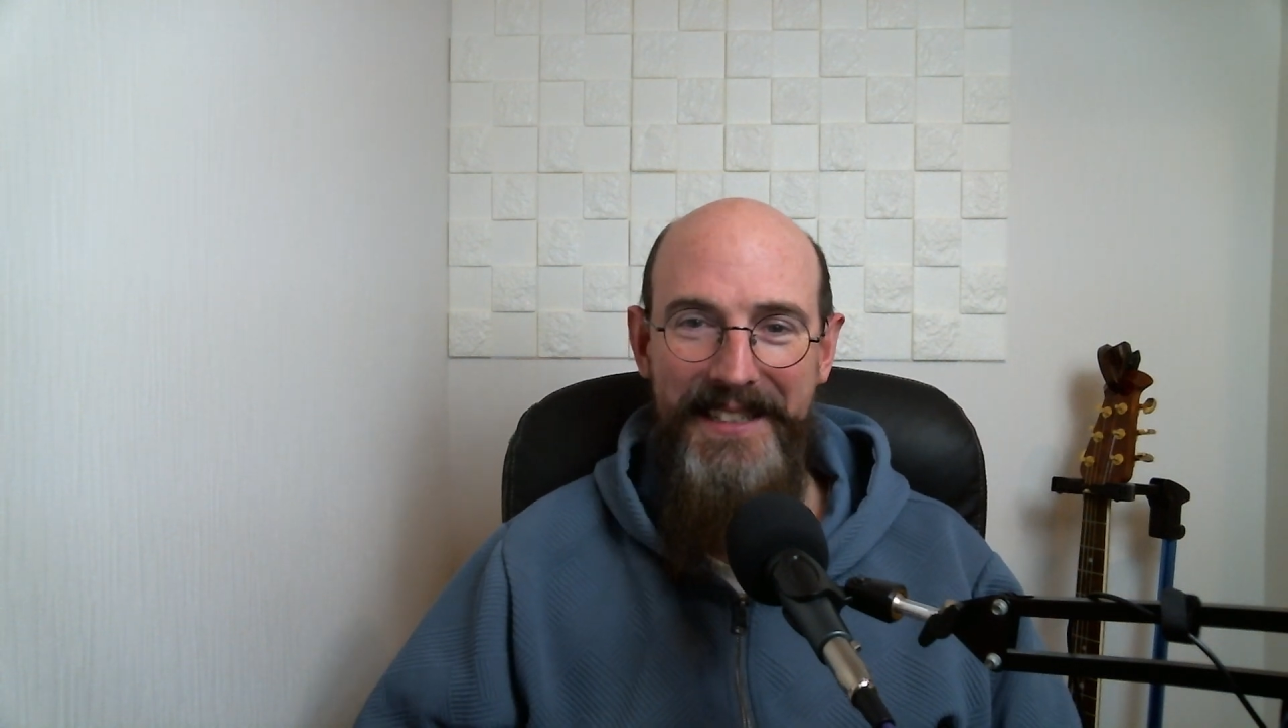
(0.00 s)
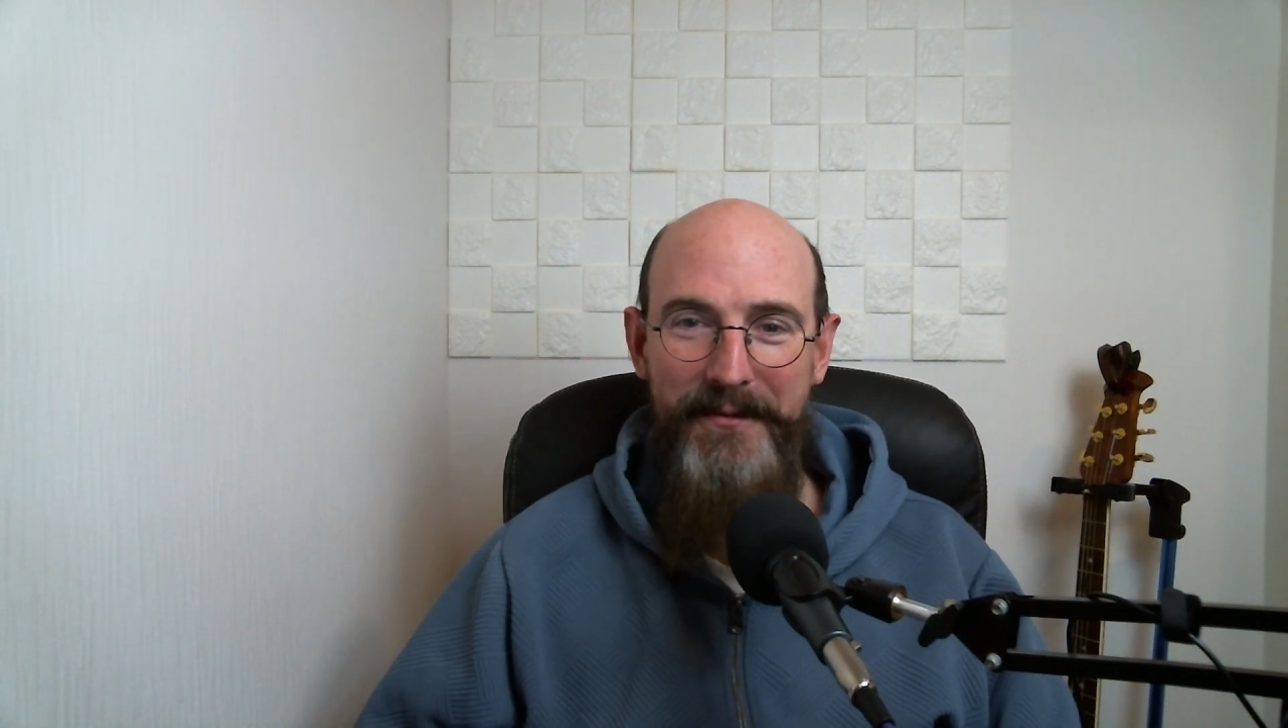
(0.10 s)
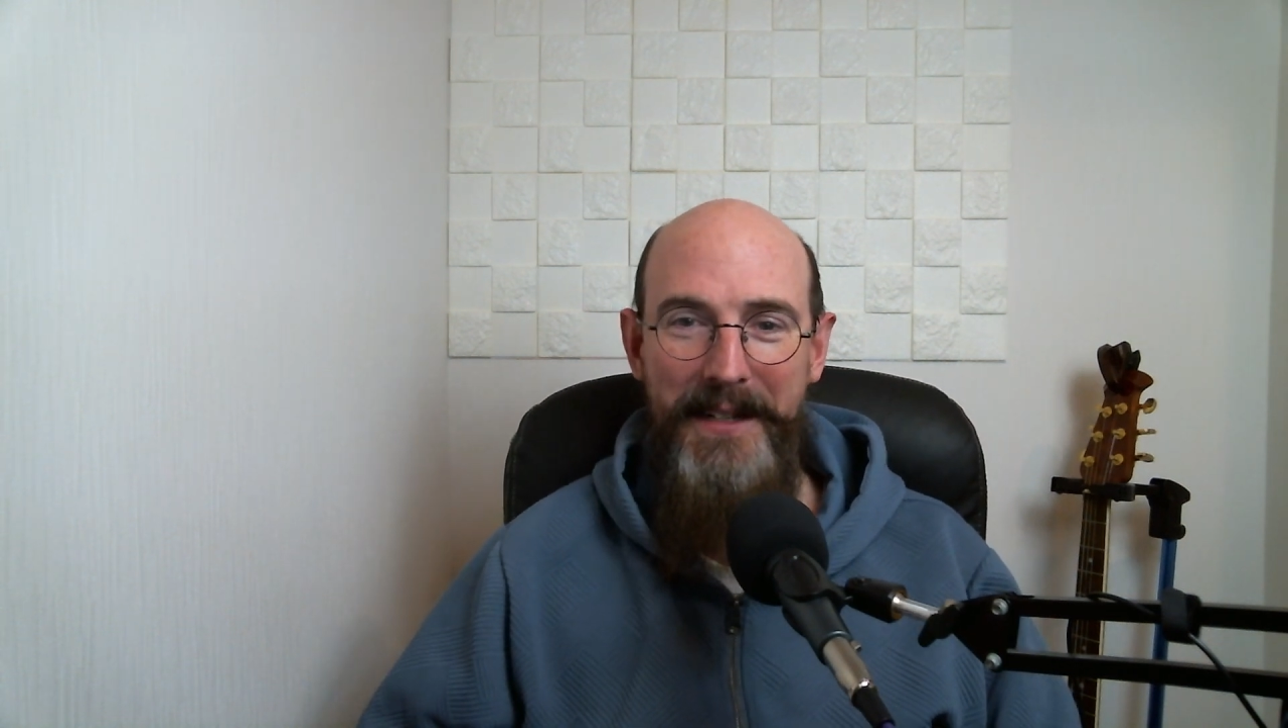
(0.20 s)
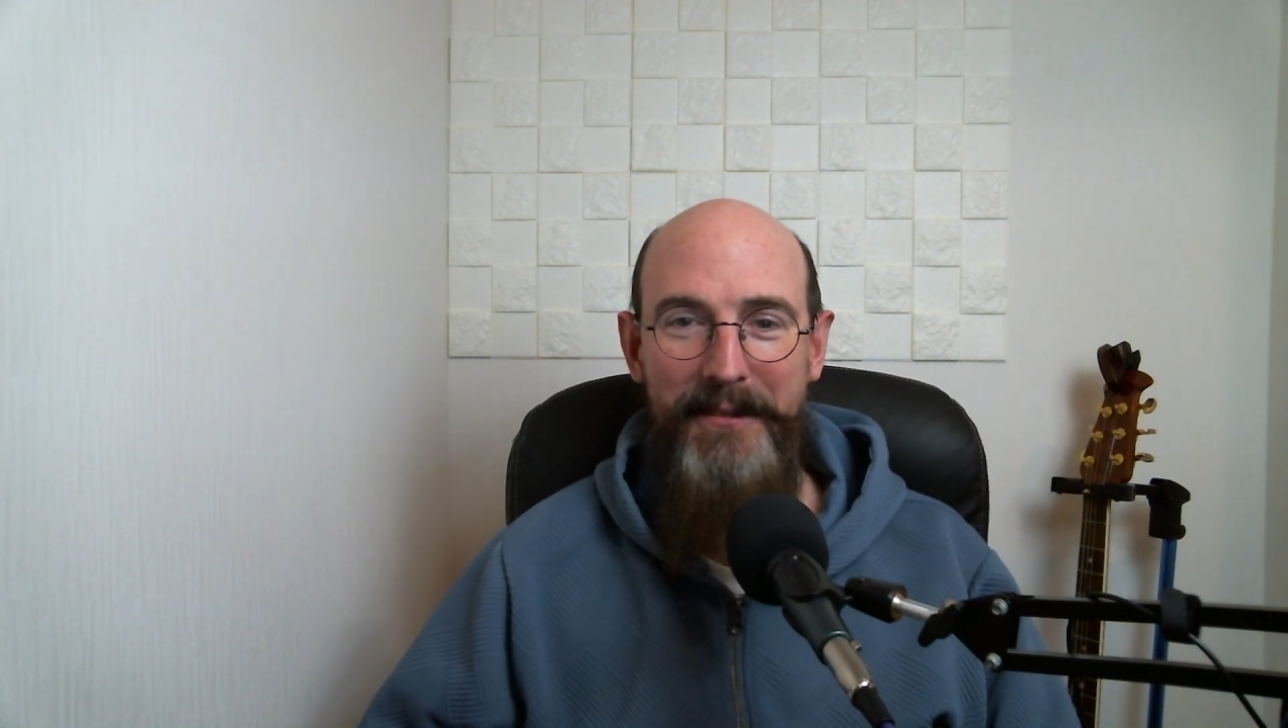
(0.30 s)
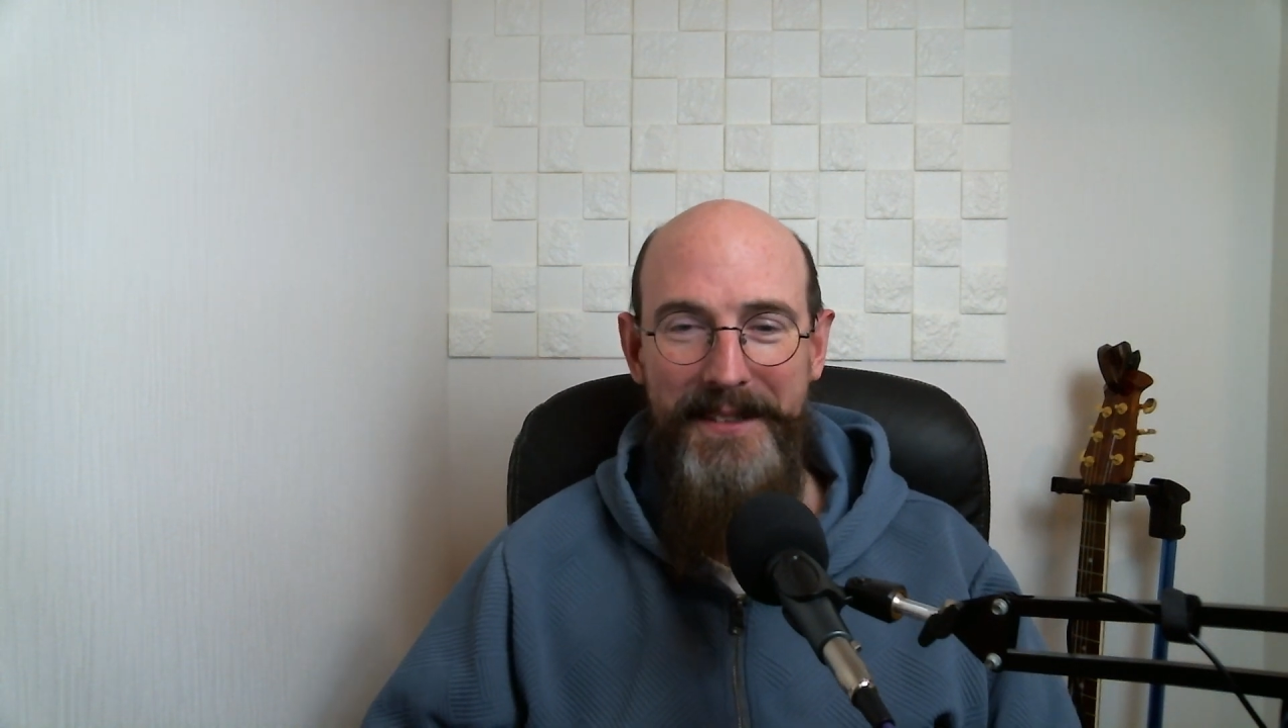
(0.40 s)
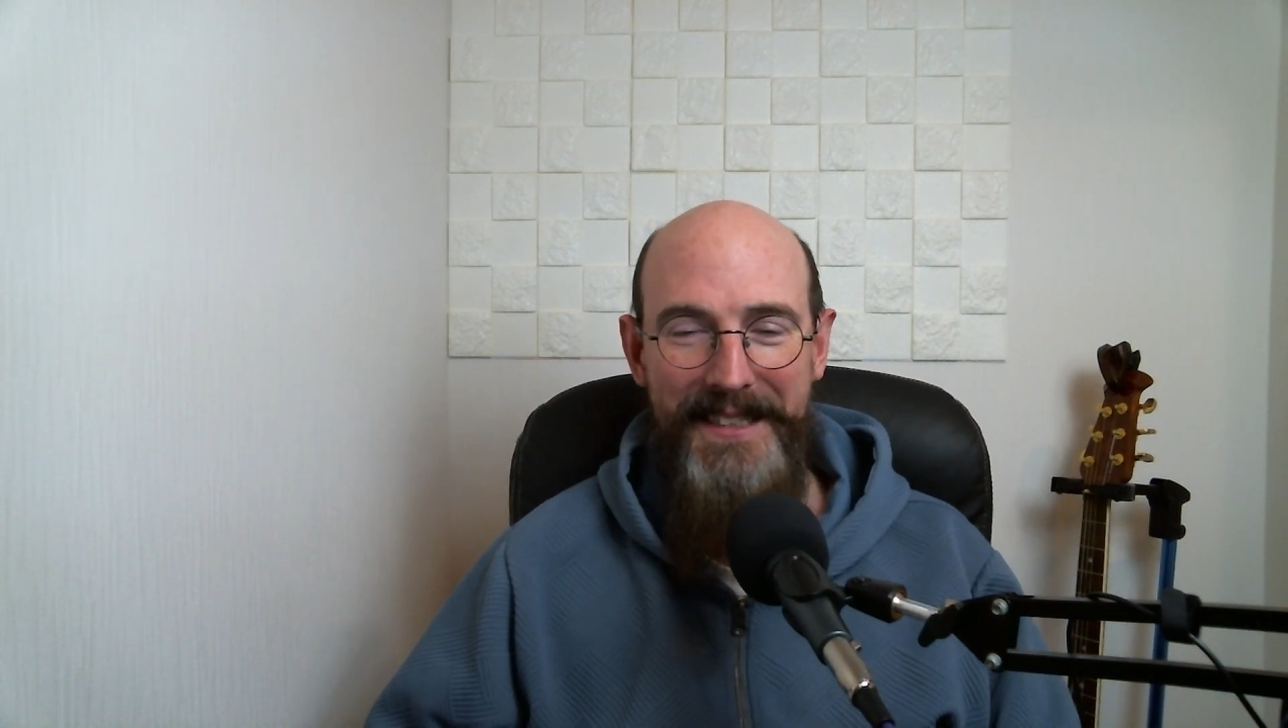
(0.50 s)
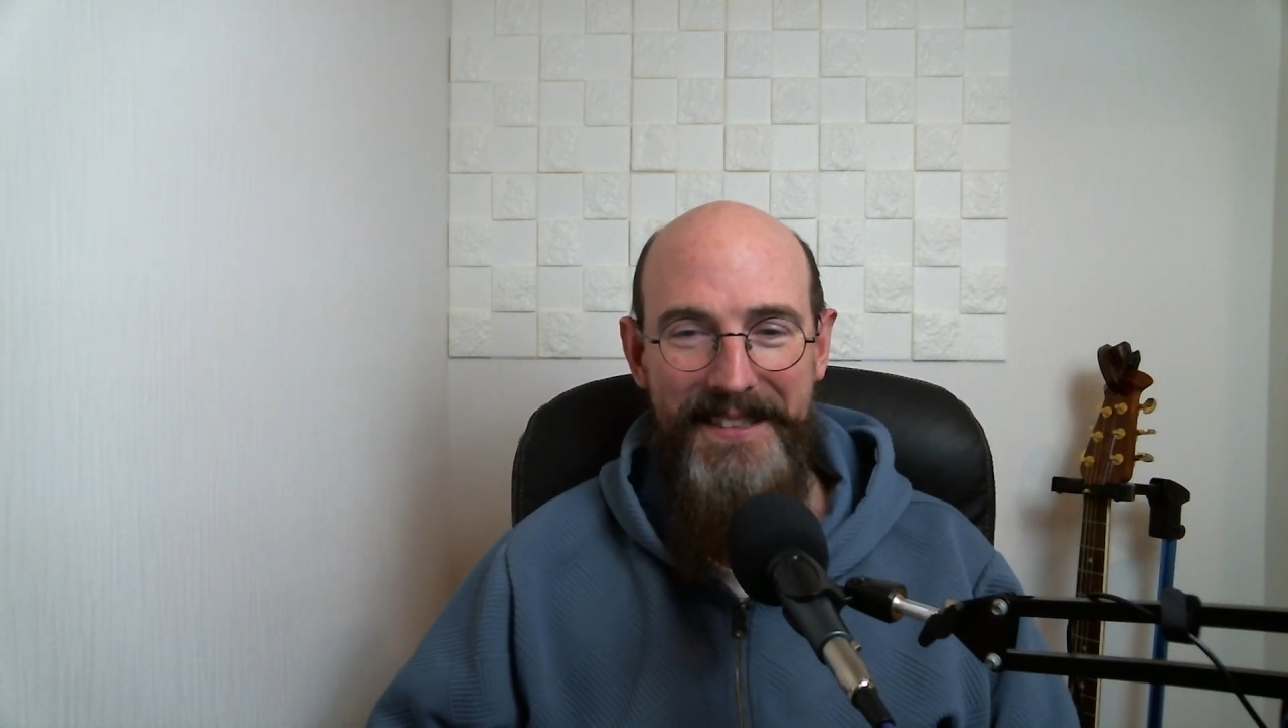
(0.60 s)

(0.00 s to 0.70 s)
stuff when I was a